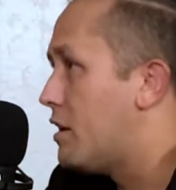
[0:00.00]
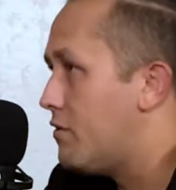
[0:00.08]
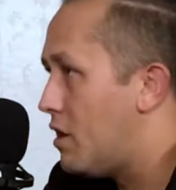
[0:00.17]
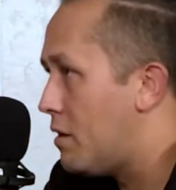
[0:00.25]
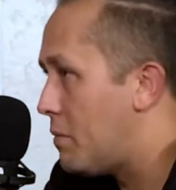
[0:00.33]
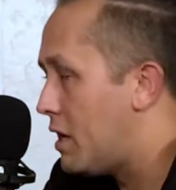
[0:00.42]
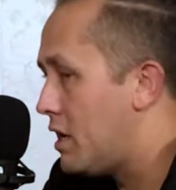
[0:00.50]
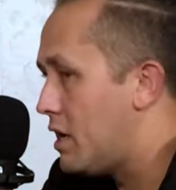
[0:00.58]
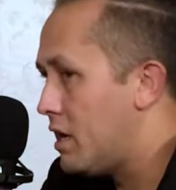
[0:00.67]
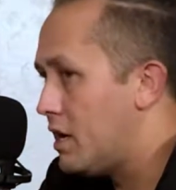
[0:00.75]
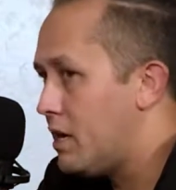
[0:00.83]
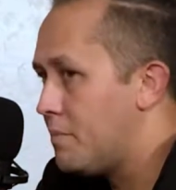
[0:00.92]
I've got my
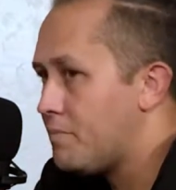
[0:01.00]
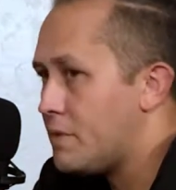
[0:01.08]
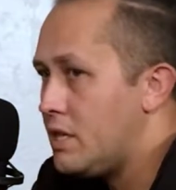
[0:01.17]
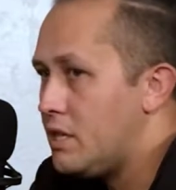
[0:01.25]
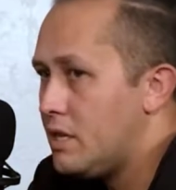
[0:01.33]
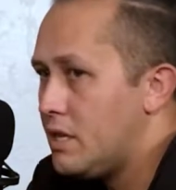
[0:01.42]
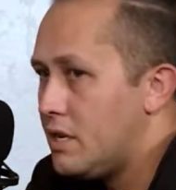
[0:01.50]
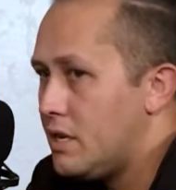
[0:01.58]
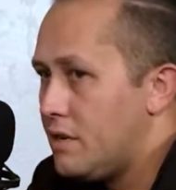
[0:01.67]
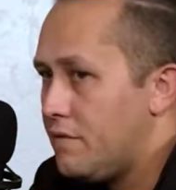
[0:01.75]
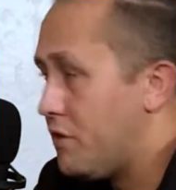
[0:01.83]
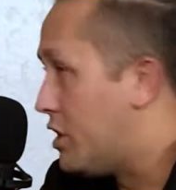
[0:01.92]

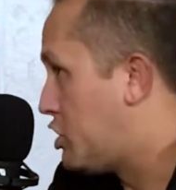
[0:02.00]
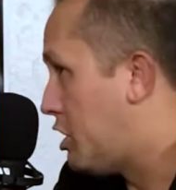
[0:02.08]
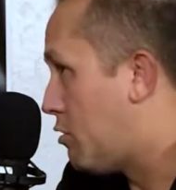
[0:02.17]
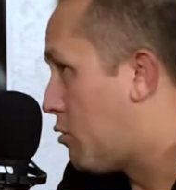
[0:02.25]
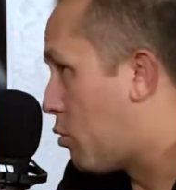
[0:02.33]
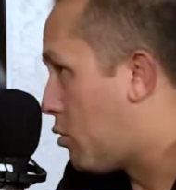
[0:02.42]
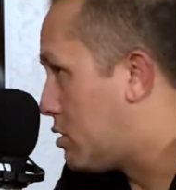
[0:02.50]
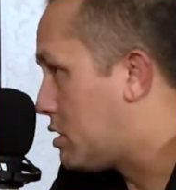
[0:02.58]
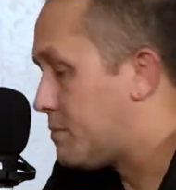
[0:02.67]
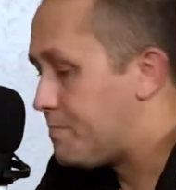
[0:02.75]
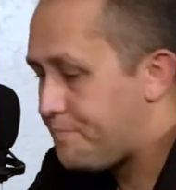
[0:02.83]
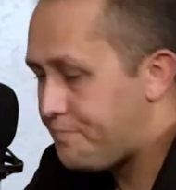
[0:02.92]
Flesh Eater Courts.